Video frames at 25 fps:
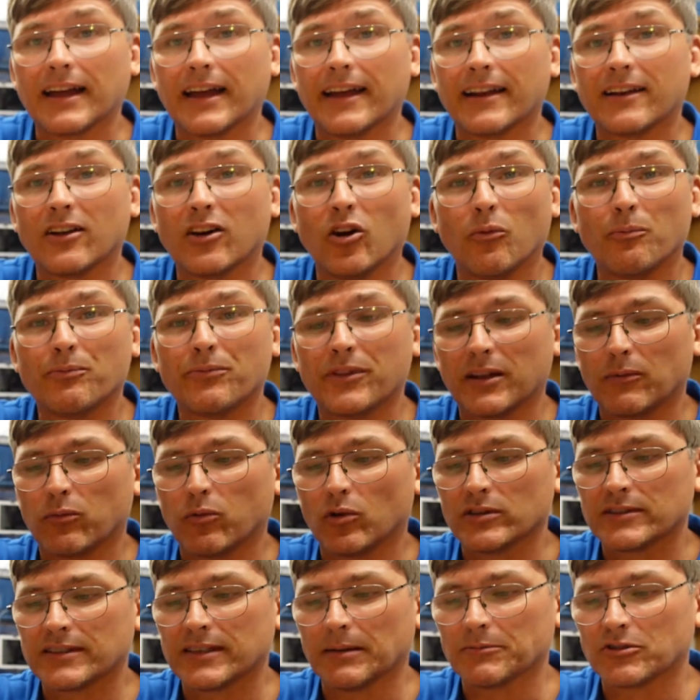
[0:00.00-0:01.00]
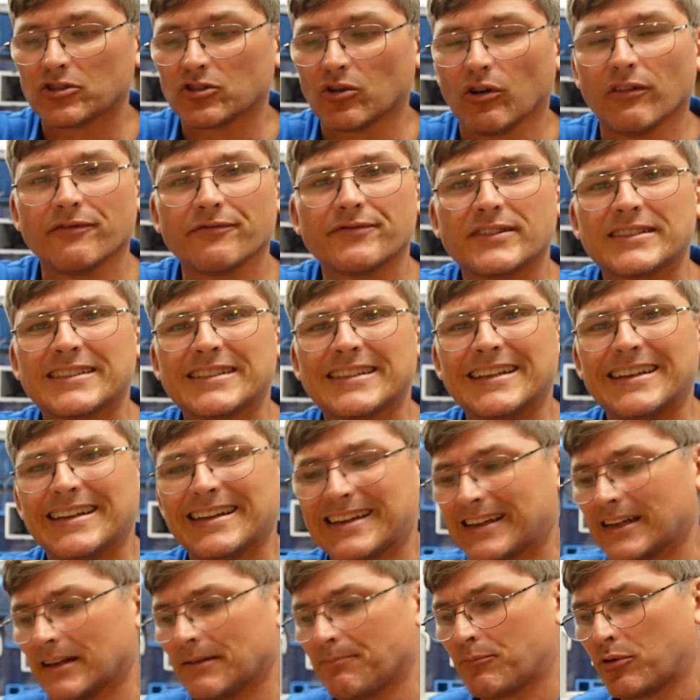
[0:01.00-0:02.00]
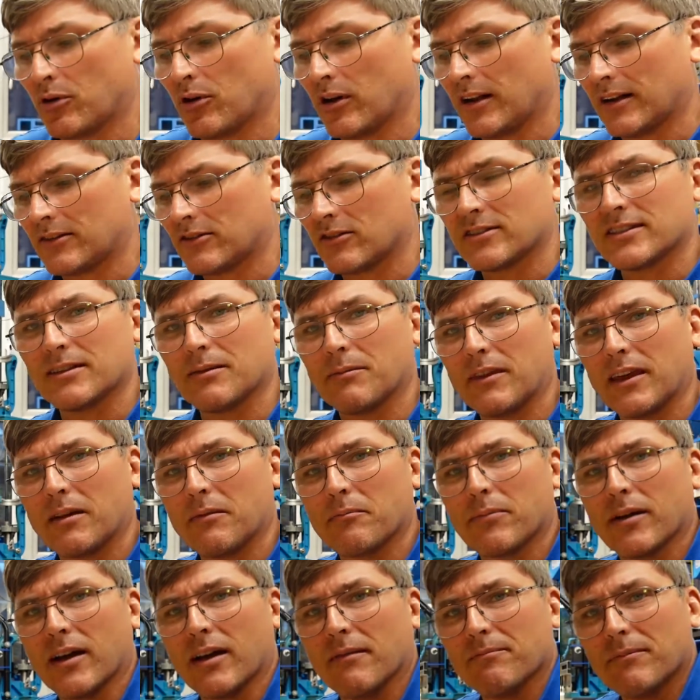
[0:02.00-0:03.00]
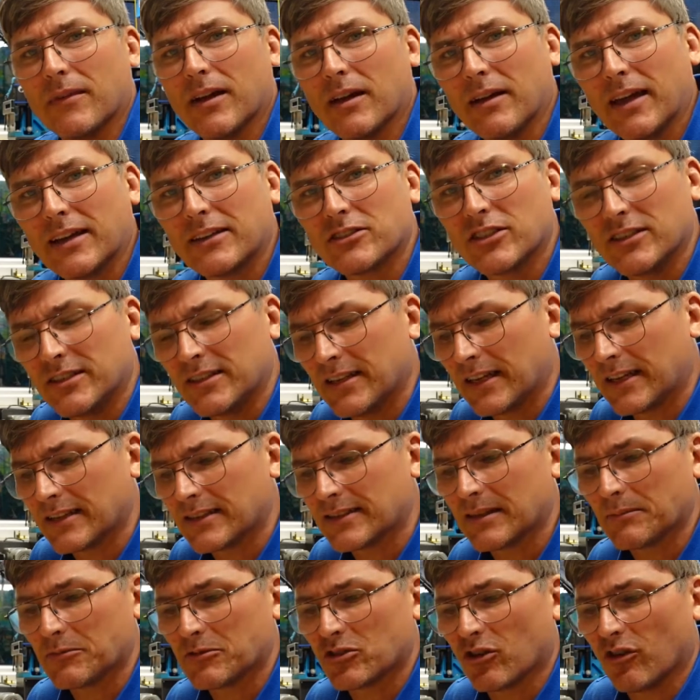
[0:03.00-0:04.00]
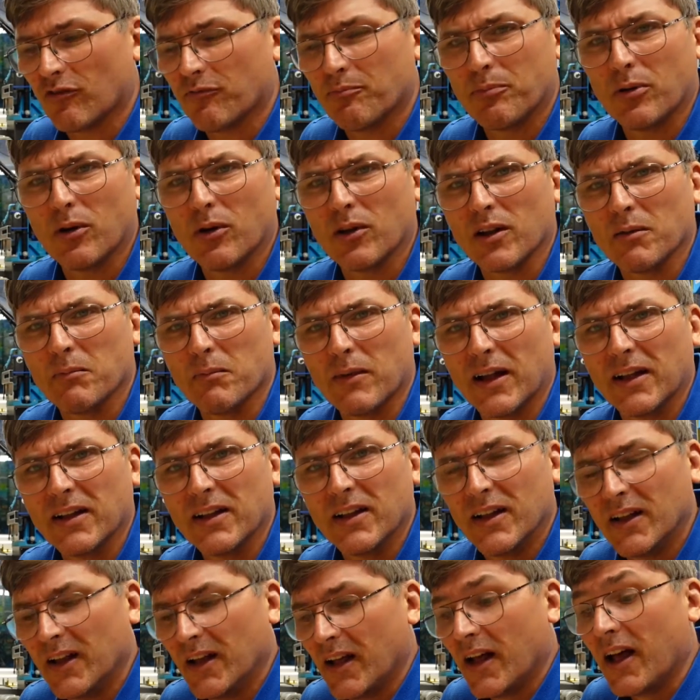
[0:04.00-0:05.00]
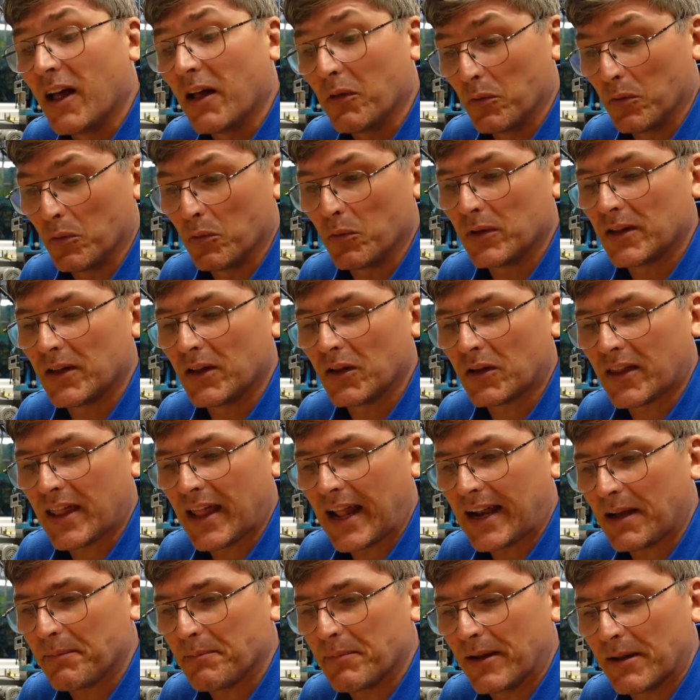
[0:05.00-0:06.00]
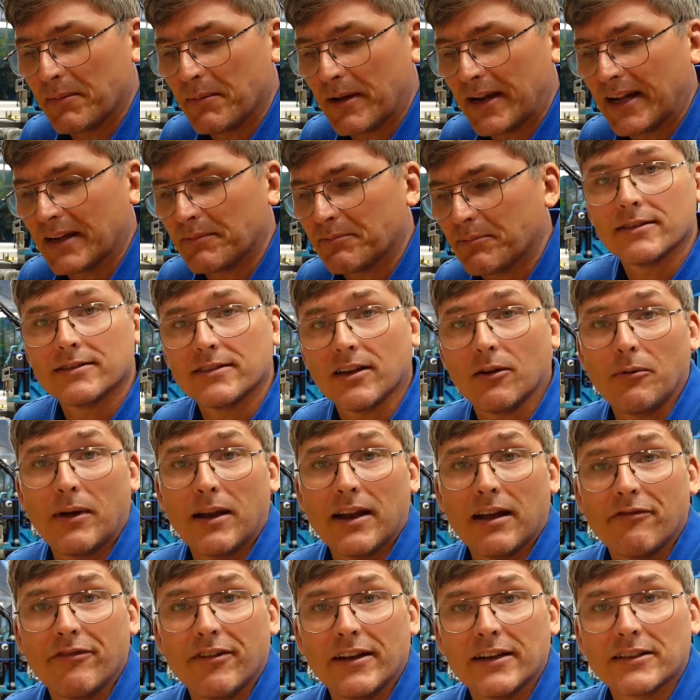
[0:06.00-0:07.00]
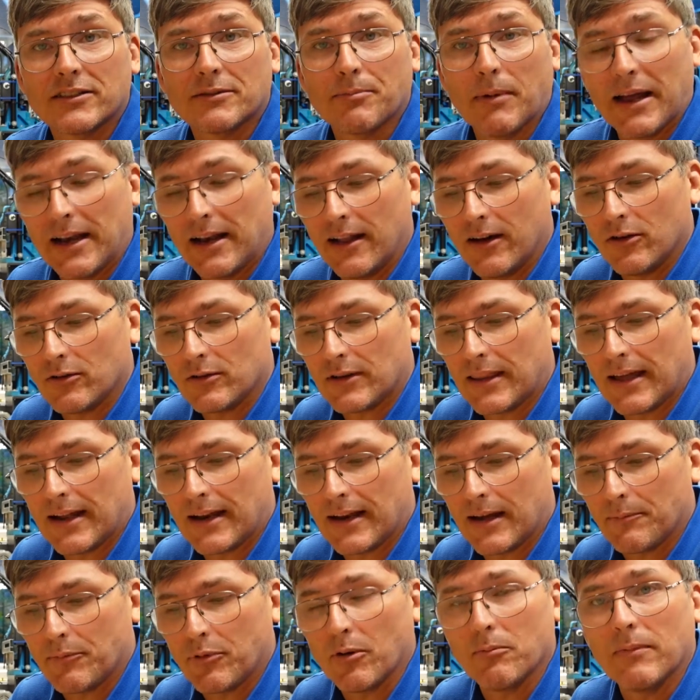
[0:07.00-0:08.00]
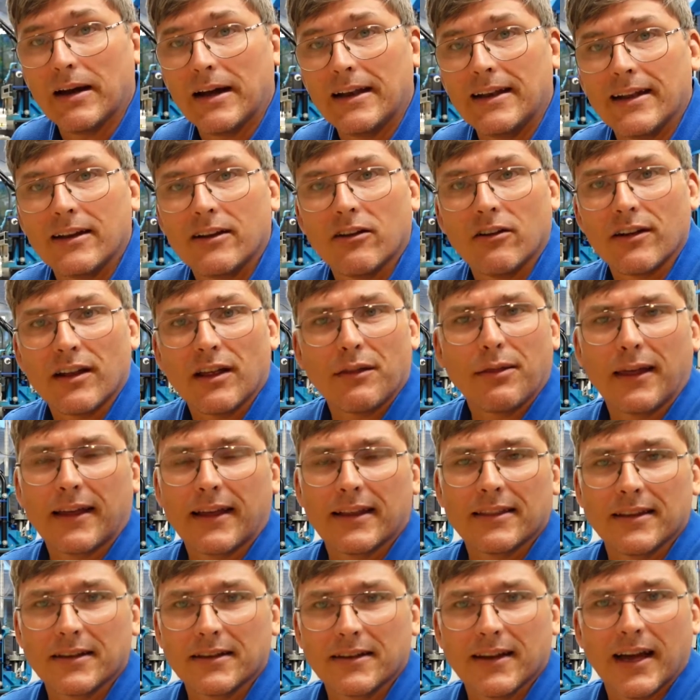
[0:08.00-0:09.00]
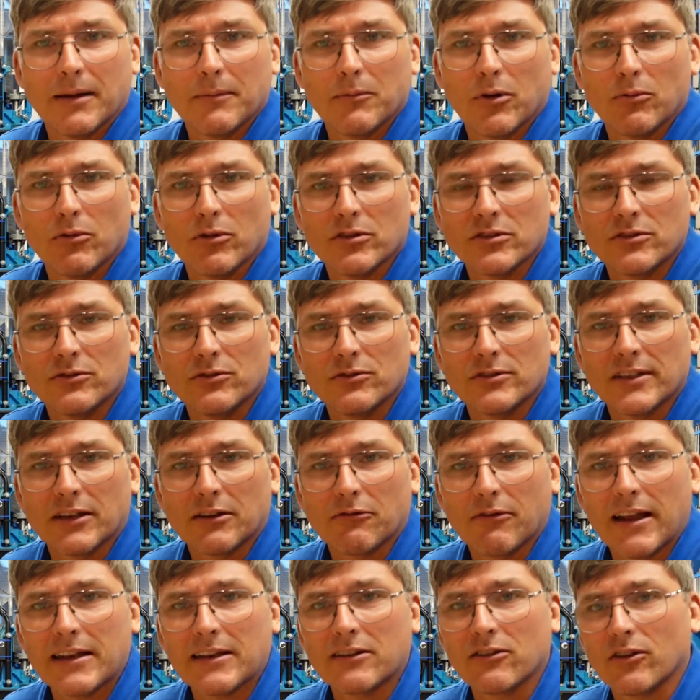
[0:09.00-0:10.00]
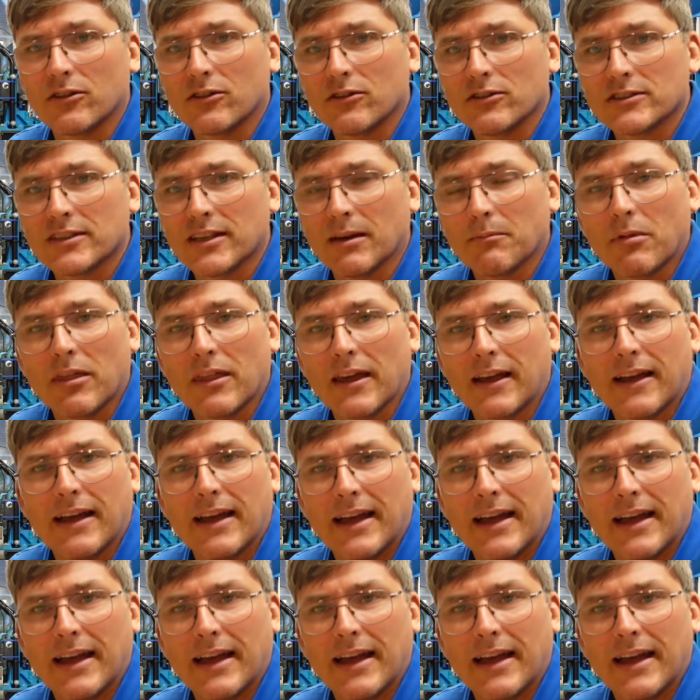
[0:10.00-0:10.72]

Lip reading: I had hoped it was some sort of silica product or something, but I actually think it's some sort of polymer. We'll look that up in a minute. So when I finished my load then, I put my lid on. I think at the time I was using Red Dot or something.